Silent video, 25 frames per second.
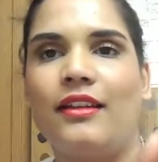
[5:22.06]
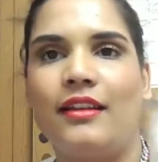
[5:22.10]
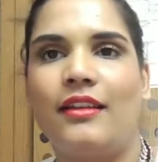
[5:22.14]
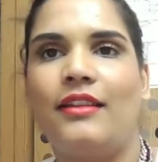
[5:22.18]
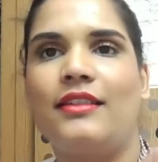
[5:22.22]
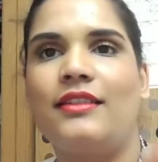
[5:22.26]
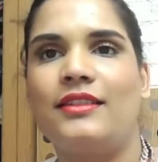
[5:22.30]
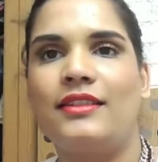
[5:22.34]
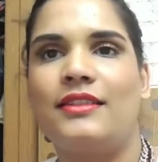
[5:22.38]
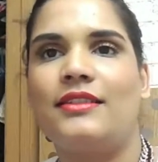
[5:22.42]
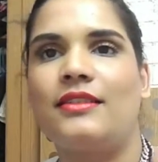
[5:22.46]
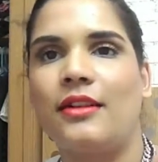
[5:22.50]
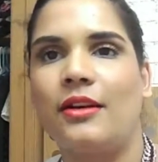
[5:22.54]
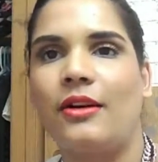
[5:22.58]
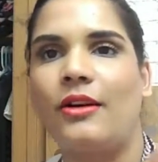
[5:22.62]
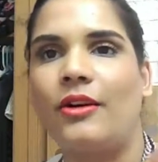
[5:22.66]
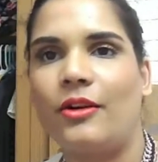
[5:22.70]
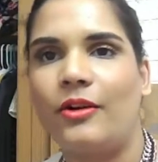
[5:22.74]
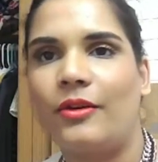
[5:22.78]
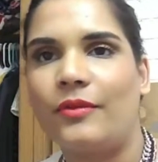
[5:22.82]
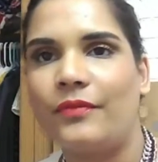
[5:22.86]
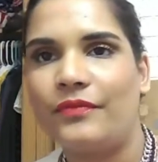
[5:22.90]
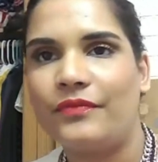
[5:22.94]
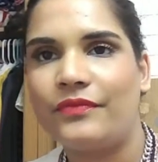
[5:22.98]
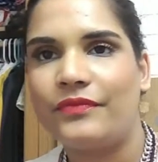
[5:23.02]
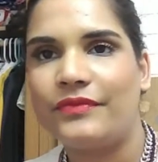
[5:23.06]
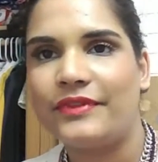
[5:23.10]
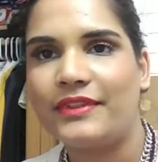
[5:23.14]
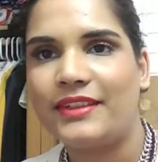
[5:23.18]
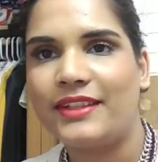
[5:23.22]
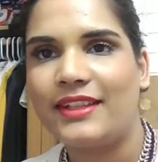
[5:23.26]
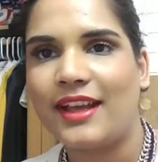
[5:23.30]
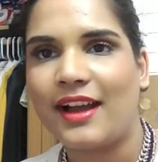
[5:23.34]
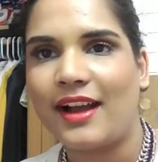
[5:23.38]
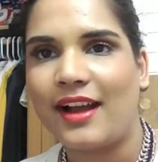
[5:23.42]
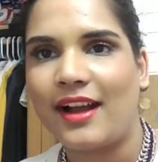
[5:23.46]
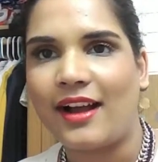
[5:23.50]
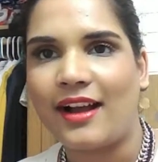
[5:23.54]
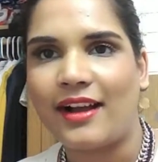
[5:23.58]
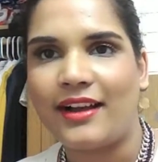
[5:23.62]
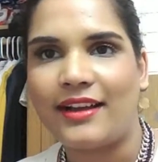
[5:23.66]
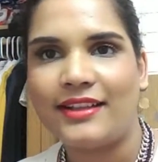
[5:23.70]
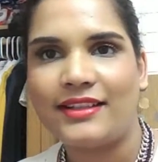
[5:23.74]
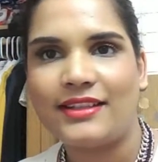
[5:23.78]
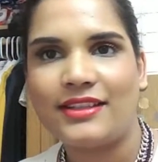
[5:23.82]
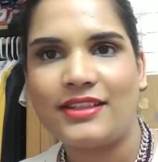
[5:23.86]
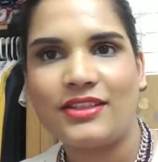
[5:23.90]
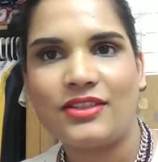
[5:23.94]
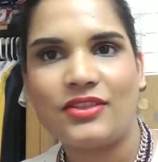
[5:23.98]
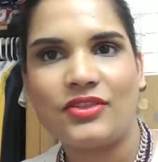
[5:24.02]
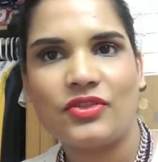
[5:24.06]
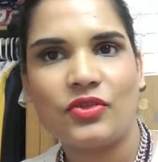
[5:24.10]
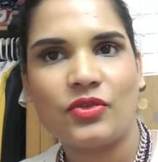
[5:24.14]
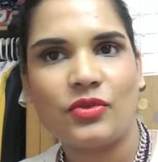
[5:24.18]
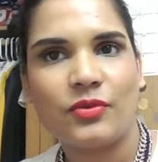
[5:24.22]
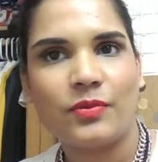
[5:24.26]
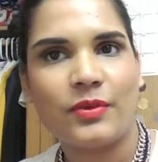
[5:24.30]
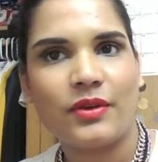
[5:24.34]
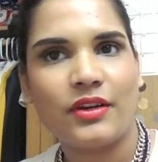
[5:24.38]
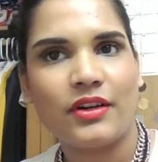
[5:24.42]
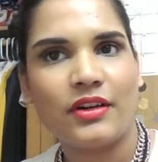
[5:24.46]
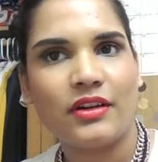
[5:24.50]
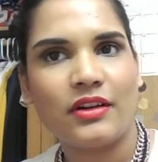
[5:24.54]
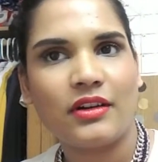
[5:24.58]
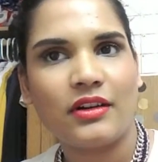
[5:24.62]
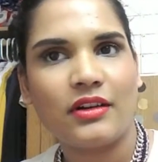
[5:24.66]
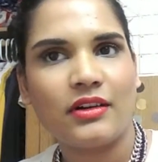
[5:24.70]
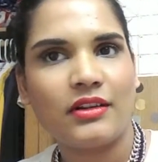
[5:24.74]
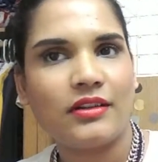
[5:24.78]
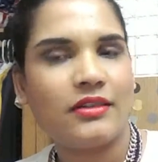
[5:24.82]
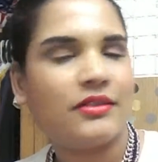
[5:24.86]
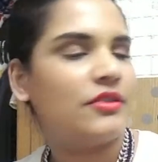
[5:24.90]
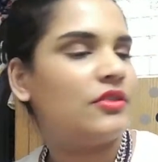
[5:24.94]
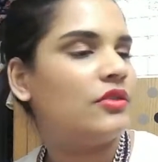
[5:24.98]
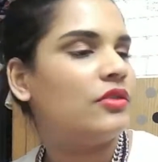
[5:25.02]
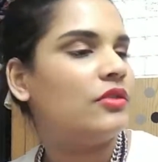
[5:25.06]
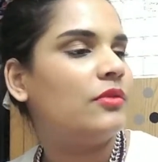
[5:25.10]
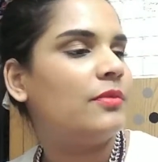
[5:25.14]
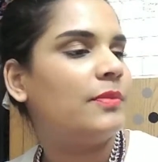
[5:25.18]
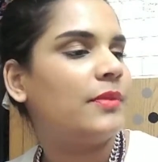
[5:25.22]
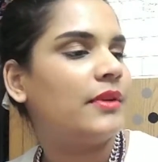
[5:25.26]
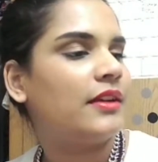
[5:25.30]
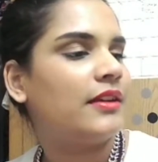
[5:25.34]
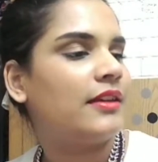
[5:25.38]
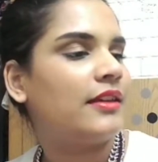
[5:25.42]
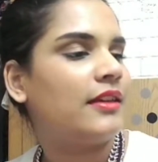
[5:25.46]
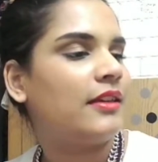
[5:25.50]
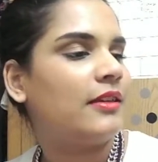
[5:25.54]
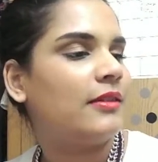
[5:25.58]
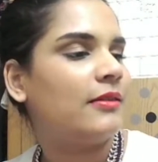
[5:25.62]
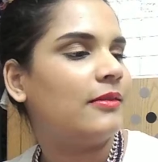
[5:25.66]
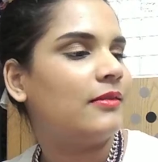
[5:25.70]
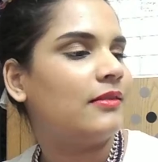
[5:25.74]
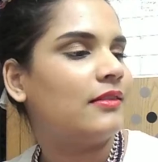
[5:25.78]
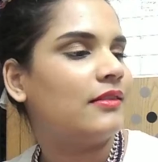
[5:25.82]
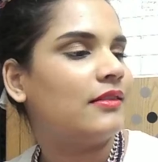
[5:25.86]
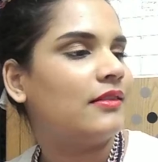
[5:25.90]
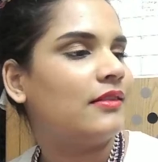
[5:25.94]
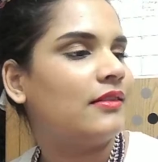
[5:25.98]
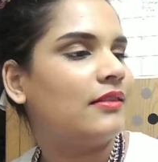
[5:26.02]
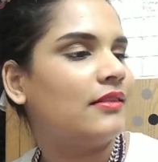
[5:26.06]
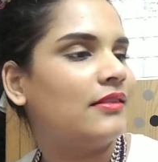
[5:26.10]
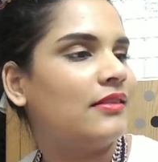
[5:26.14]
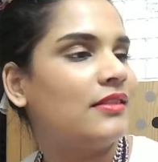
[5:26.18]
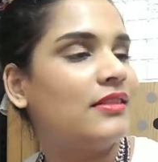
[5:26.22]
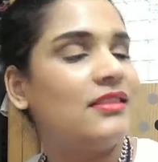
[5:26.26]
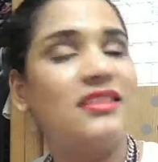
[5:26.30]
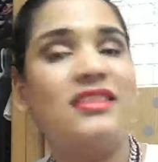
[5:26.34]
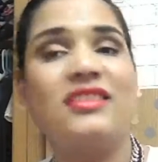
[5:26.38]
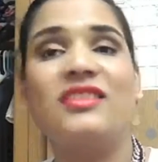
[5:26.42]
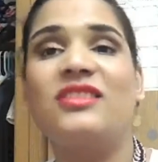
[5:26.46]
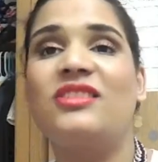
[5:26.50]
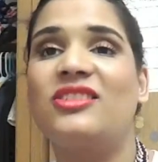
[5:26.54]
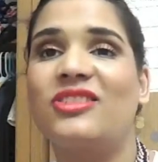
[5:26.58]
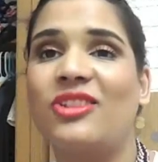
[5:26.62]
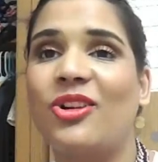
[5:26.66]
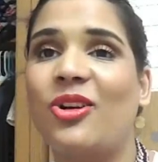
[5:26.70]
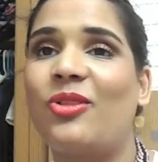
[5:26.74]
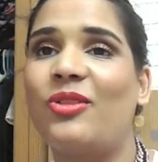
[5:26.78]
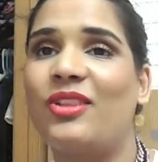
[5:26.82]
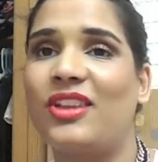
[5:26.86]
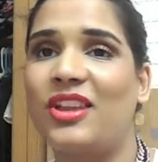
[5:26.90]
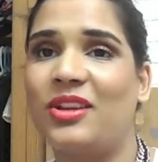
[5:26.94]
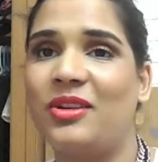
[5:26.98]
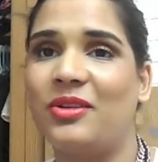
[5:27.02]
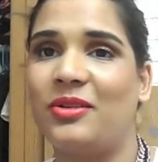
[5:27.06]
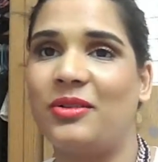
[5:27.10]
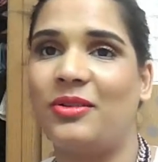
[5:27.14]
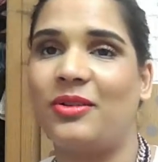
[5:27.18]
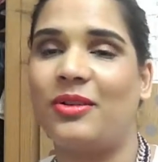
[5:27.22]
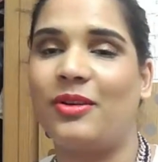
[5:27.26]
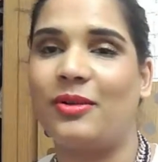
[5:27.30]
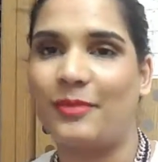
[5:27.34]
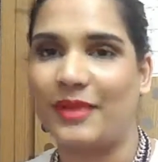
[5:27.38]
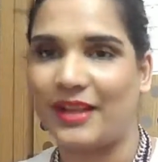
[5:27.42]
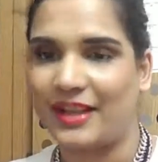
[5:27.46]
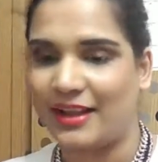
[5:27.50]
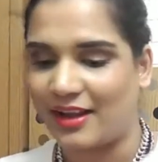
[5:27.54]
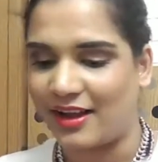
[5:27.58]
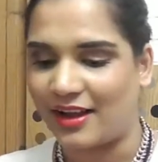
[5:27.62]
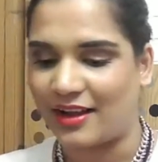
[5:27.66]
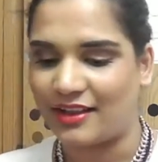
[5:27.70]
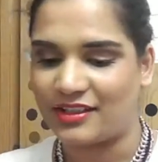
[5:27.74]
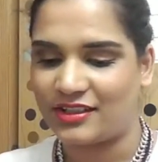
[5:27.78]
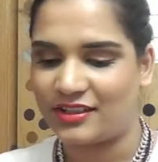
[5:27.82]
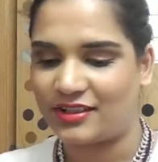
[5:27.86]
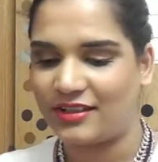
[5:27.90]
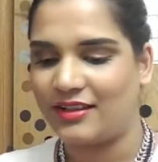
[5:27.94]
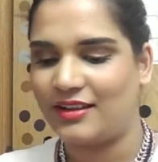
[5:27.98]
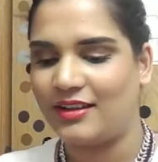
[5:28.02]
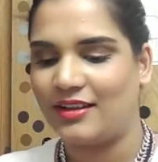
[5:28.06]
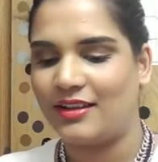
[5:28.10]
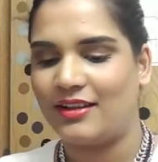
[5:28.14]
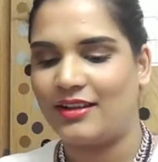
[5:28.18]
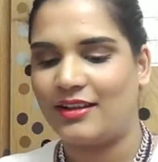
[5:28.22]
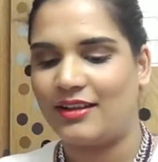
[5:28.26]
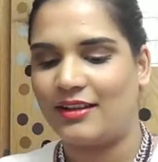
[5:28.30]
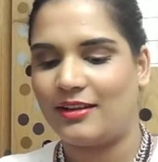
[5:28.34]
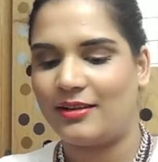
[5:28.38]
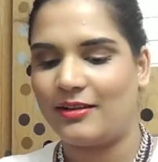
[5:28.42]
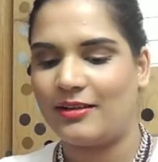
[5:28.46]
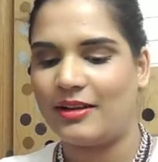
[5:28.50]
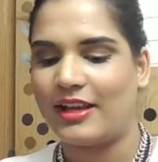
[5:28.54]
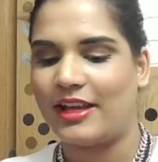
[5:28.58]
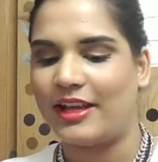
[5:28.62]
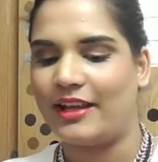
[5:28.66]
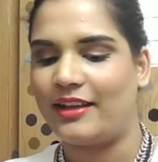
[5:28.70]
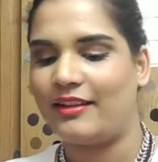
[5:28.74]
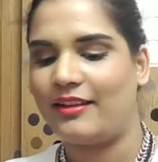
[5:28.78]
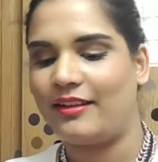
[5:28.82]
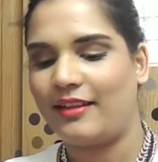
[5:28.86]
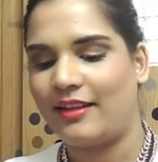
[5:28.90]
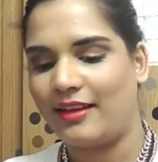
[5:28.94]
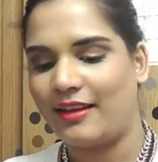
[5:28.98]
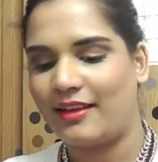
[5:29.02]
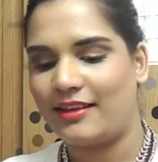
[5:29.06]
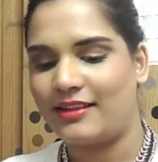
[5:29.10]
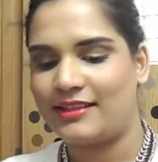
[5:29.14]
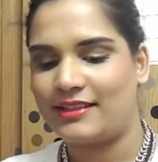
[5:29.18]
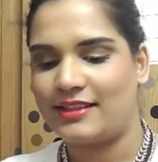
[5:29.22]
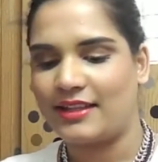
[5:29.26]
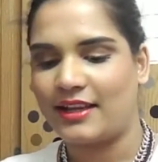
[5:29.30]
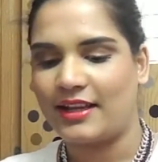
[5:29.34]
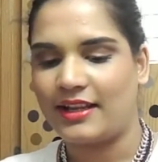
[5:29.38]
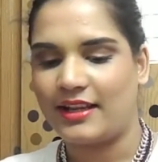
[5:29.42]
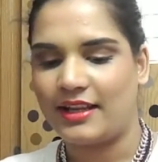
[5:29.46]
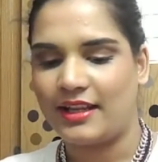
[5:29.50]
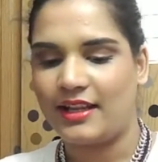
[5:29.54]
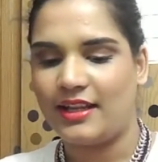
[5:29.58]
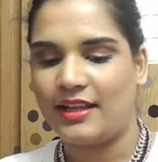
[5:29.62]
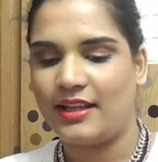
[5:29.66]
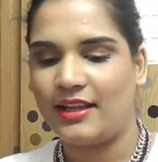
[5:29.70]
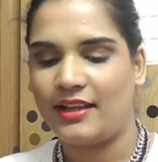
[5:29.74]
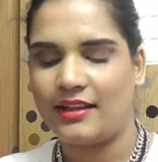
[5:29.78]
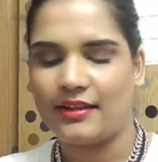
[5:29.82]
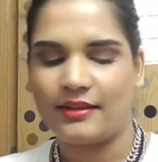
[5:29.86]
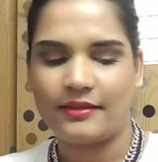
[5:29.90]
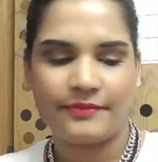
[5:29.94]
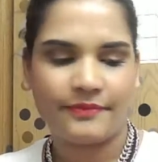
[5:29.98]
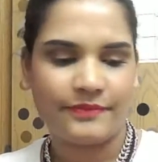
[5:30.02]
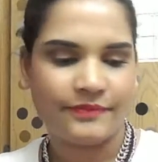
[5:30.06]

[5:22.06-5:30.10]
So yeah, it's super duper cute. This is so cute. Oh my gosh. Okay, exciting.